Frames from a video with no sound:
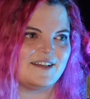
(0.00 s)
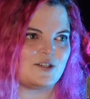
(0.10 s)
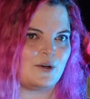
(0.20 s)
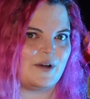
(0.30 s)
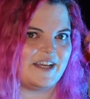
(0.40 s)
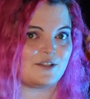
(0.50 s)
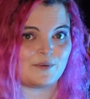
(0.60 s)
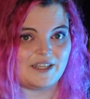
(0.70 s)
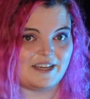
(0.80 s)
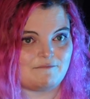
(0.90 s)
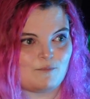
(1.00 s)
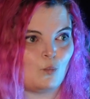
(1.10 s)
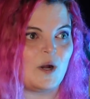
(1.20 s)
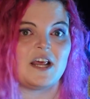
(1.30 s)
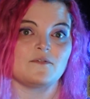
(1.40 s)
So it's really
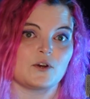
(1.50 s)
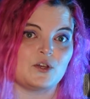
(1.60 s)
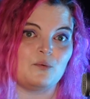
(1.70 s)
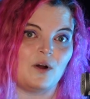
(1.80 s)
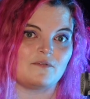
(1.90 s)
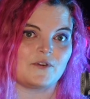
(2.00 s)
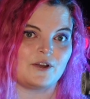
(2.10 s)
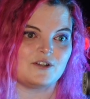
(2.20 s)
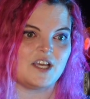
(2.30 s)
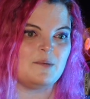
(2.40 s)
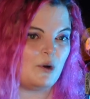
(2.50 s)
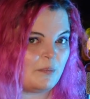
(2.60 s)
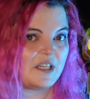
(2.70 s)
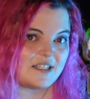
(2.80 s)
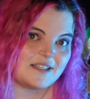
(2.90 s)
whatever you want for your table,
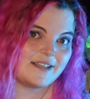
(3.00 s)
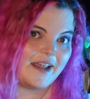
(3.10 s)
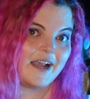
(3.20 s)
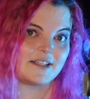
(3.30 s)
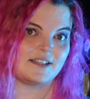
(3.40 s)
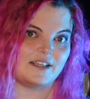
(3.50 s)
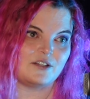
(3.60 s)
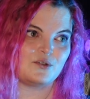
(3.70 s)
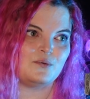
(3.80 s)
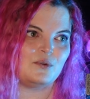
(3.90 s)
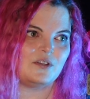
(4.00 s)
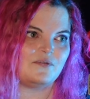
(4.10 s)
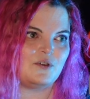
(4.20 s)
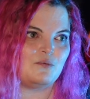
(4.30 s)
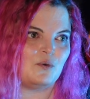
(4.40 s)
but this is an excellent tool
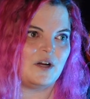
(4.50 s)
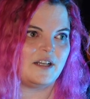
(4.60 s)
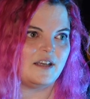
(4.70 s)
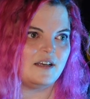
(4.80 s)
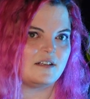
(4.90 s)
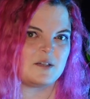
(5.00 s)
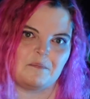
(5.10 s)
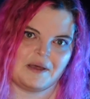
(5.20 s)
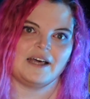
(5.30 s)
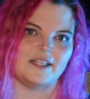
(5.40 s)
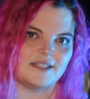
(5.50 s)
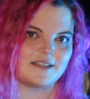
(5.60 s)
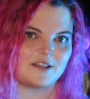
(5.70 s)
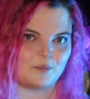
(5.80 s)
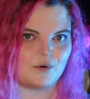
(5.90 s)
if you want some balance
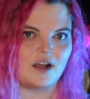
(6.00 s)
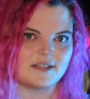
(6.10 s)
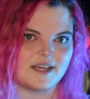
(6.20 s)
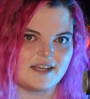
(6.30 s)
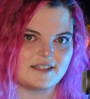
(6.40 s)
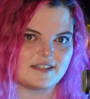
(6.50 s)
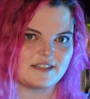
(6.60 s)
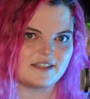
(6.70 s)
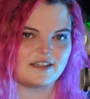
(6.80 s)
to the process.